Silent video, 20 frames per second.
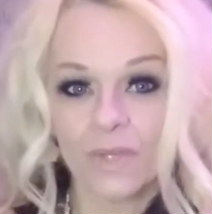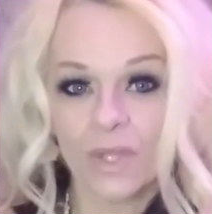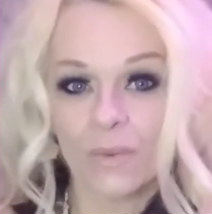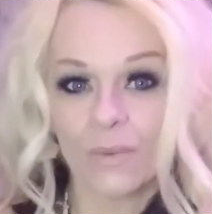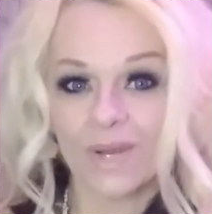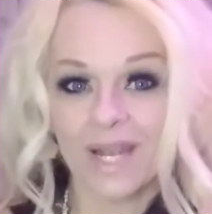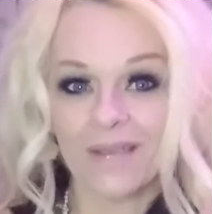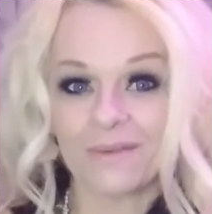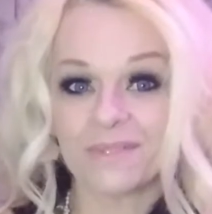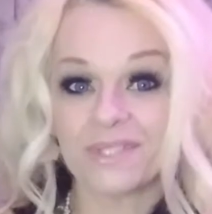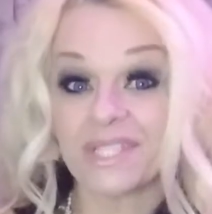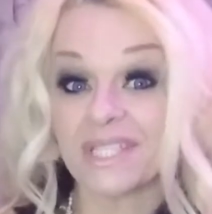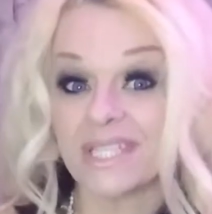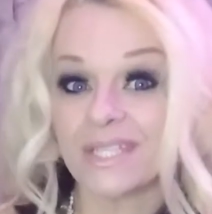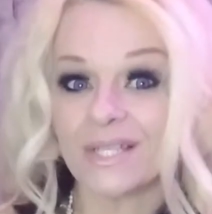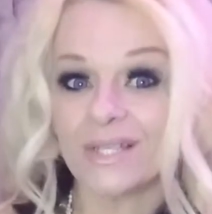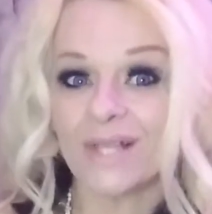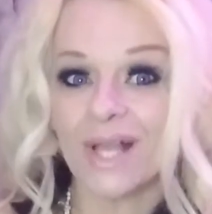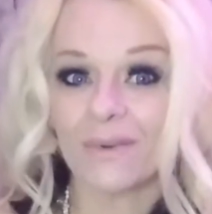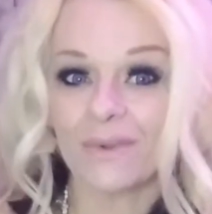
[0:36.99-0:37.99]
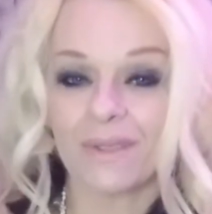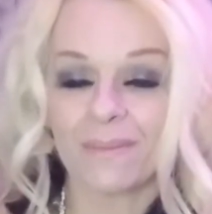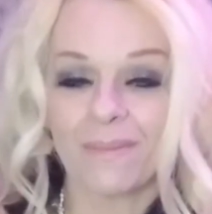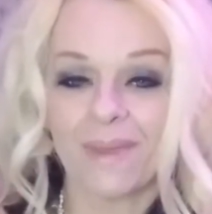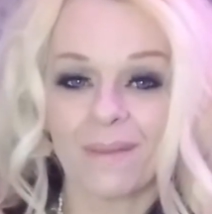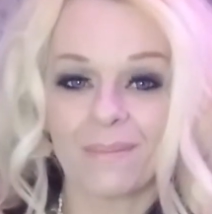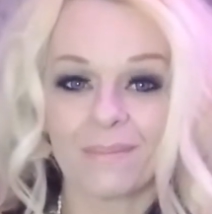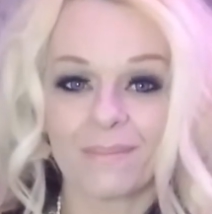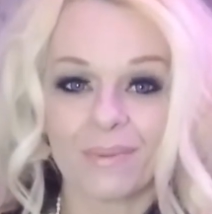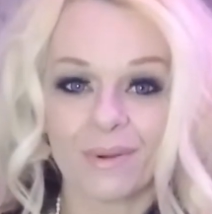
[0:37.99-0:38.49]
When I was little, I
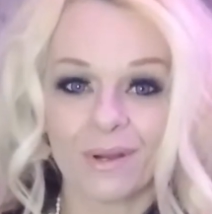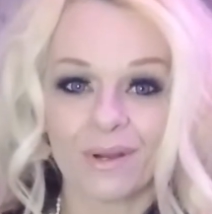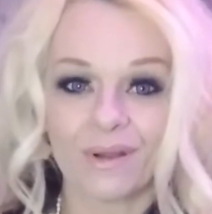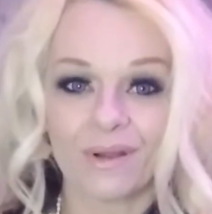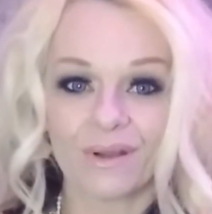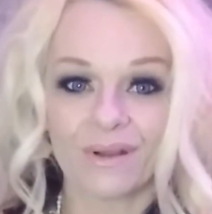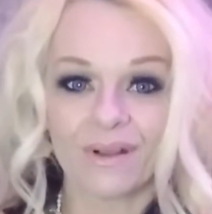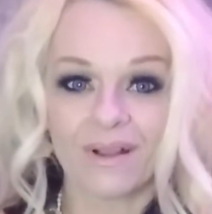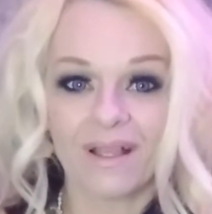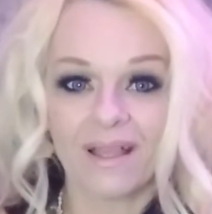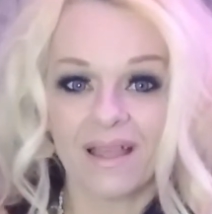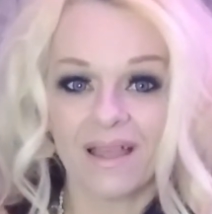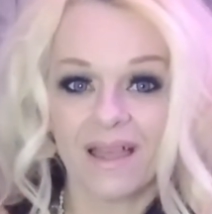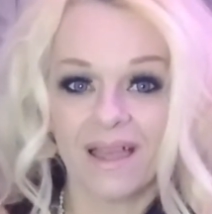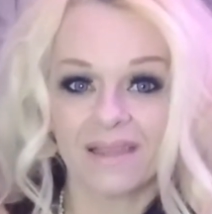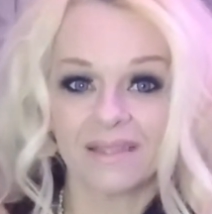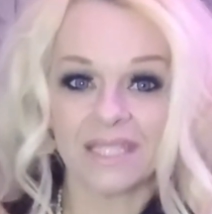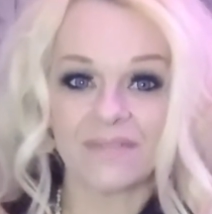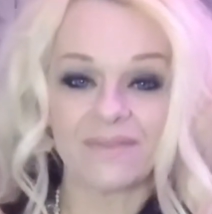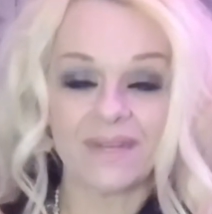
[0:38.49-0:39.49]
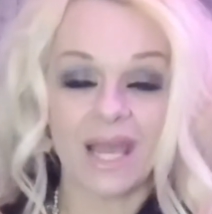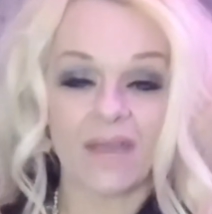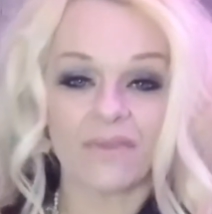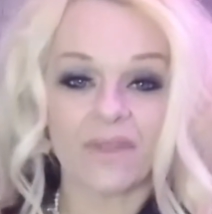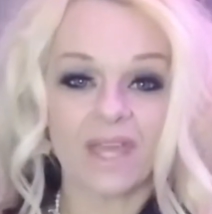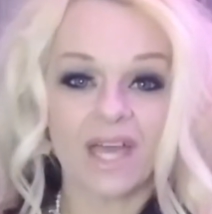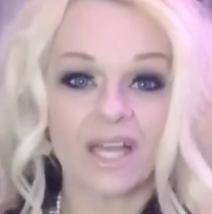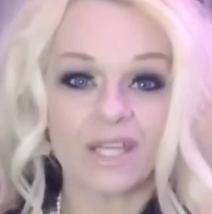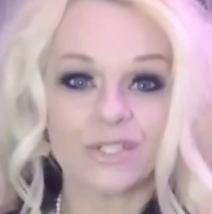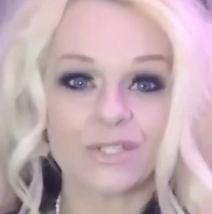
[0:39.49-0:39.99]
remember living out in
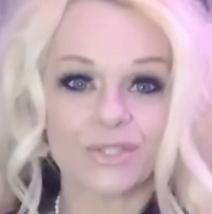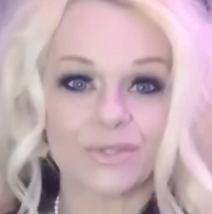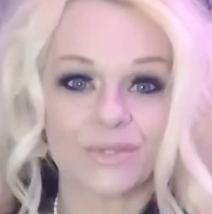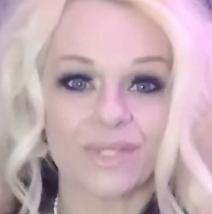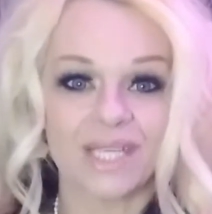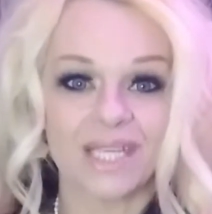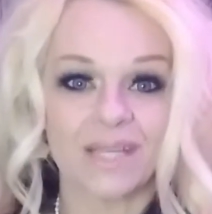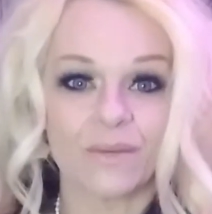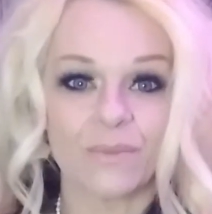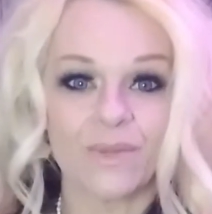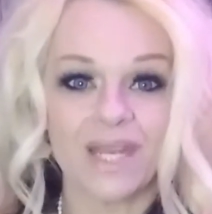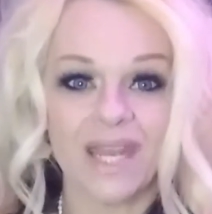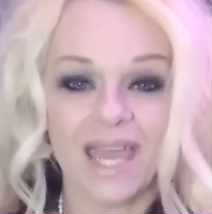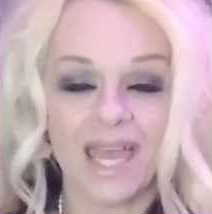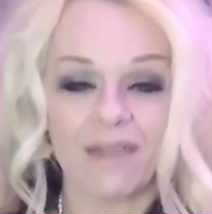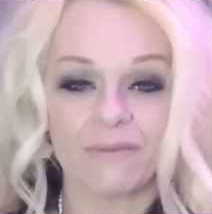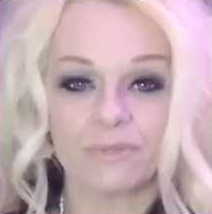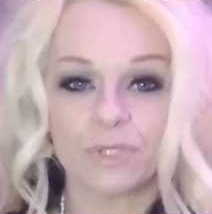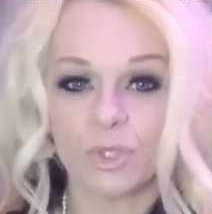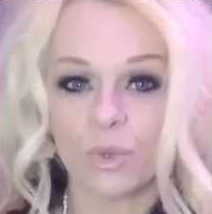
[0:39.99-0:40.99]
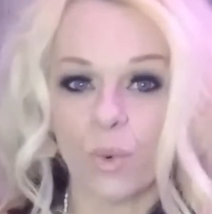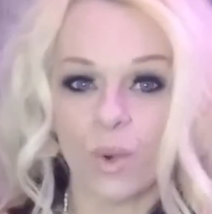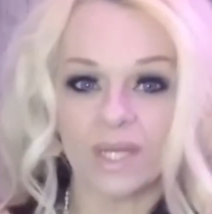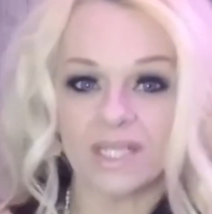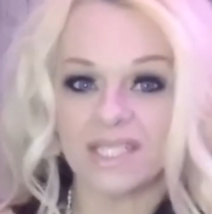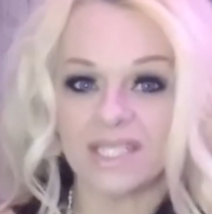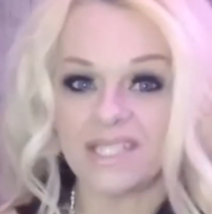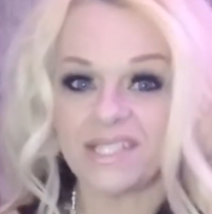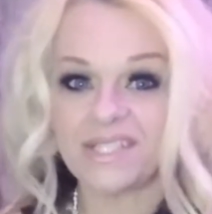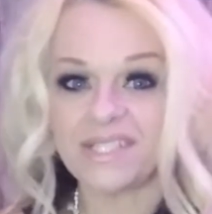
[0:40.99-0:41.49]
the country and we'd have
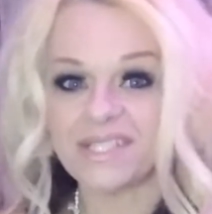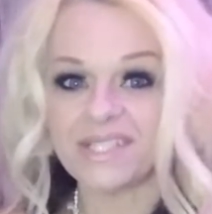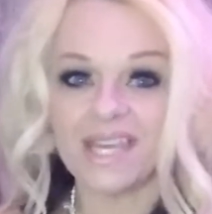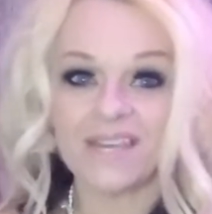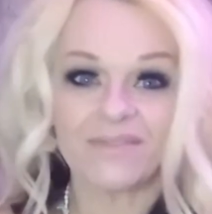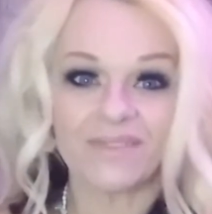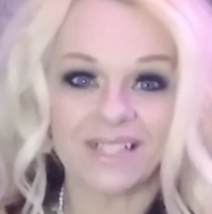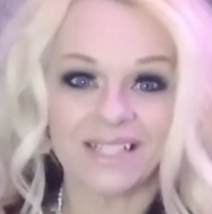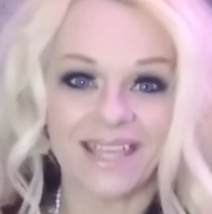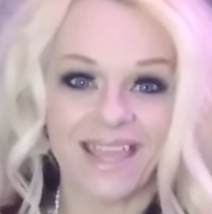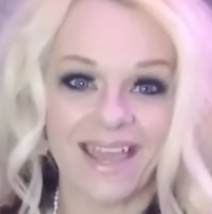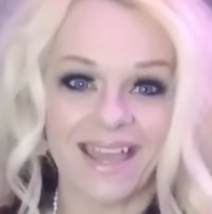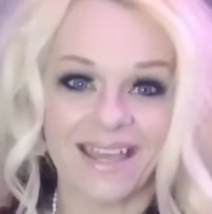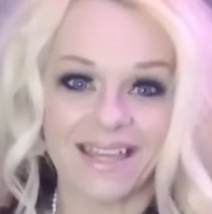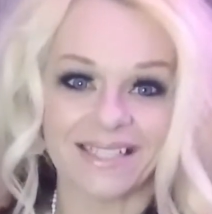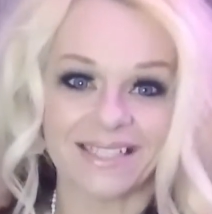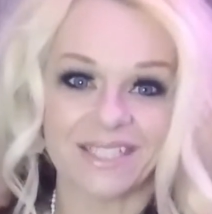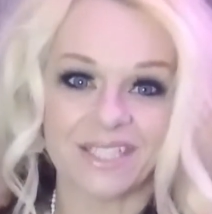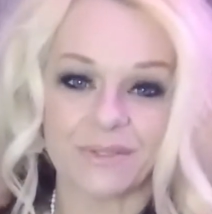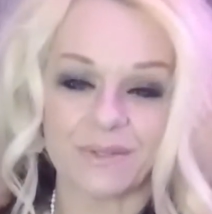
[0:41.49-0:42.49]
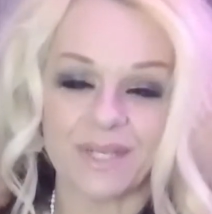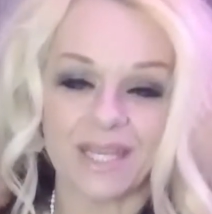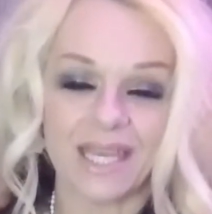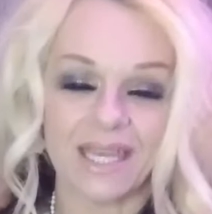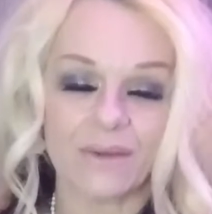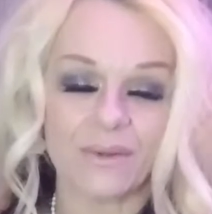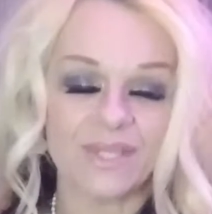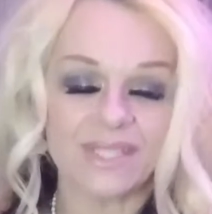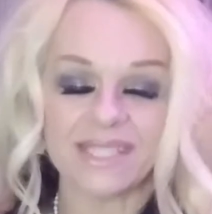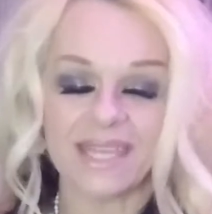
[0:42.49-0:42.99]
27 cats. We'd
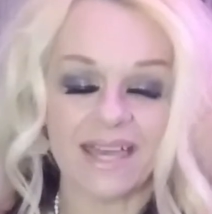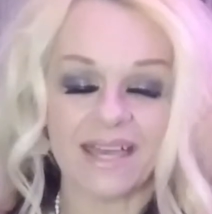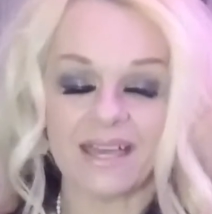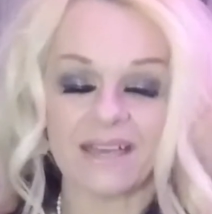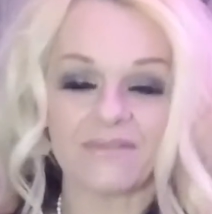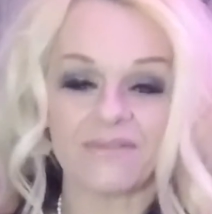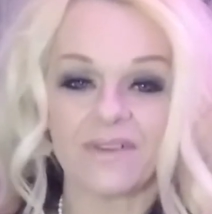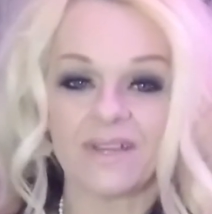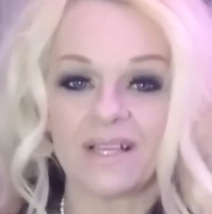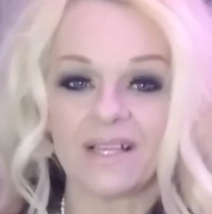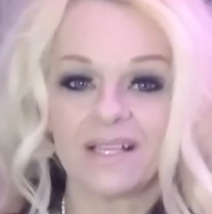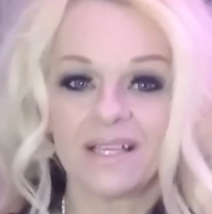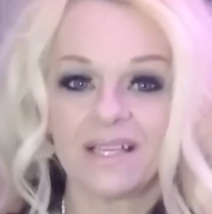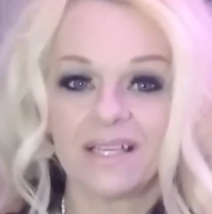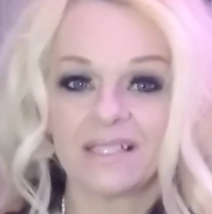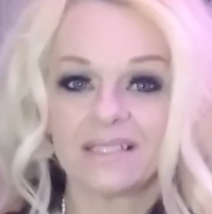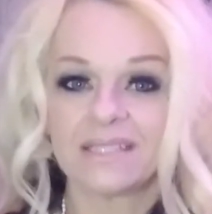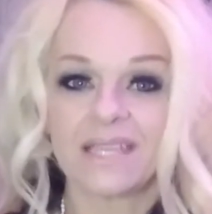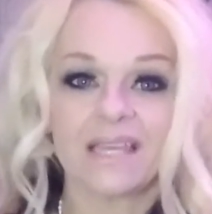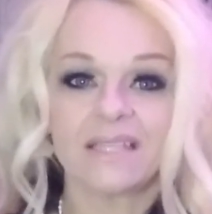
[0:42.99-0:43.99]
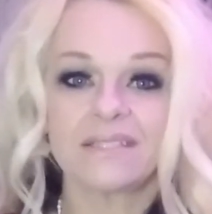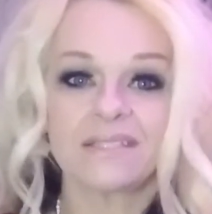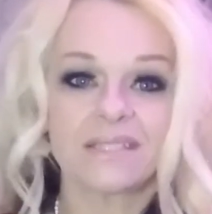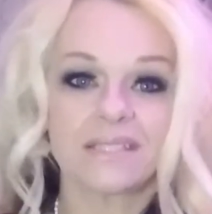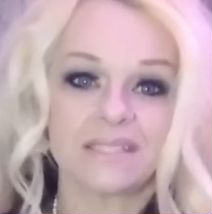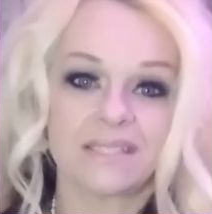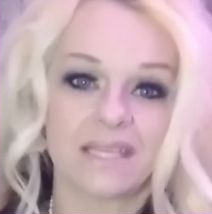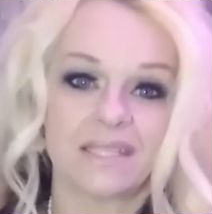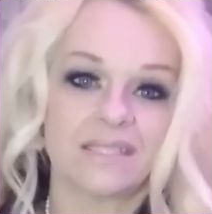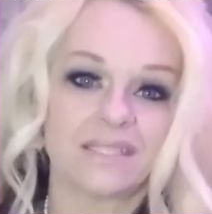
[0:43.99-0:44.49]
always have tons
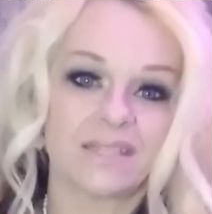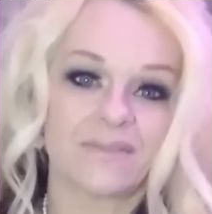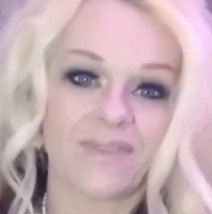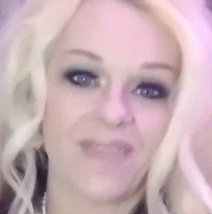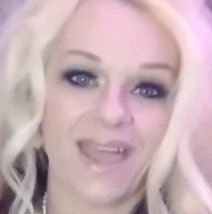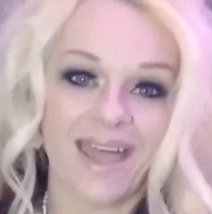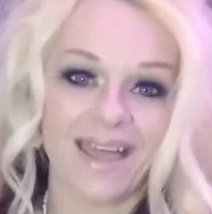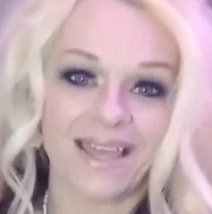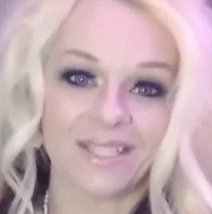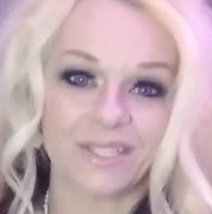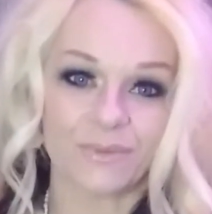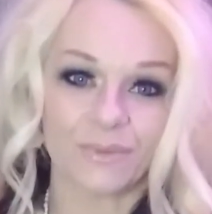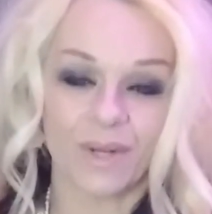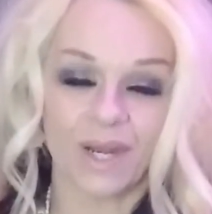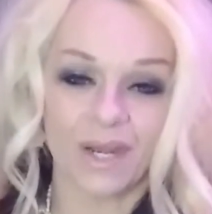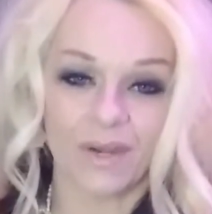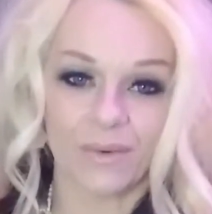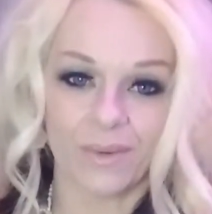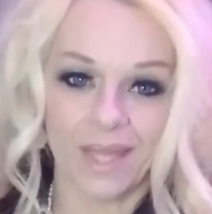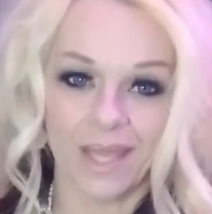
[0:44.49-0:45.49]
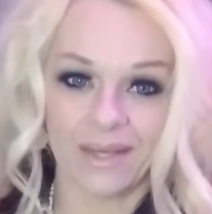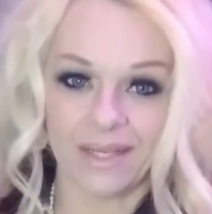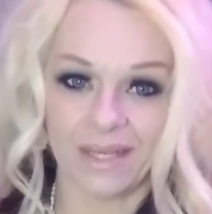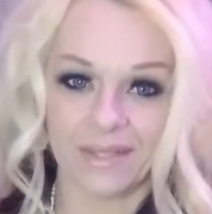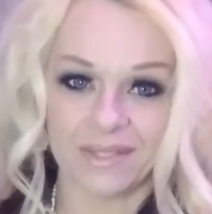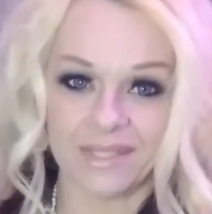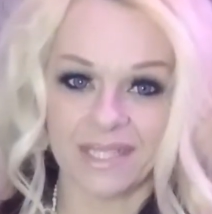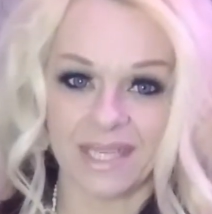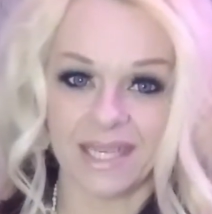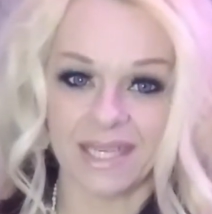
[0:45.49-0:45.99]
and tons of cats running around
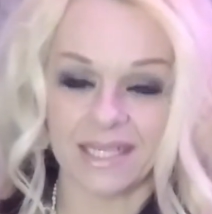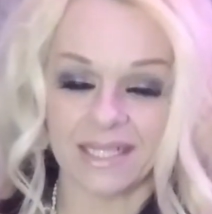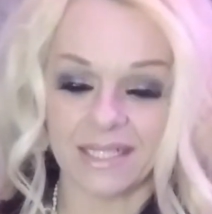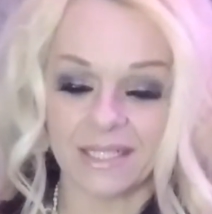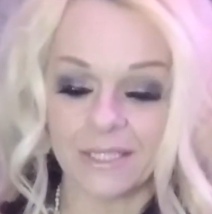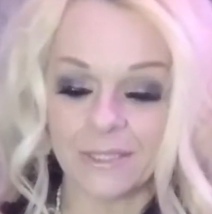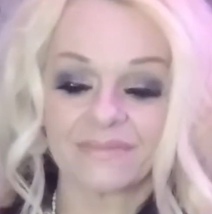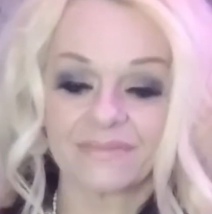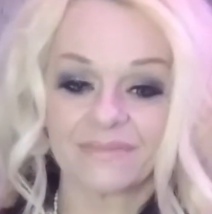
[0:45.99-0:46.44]
outside.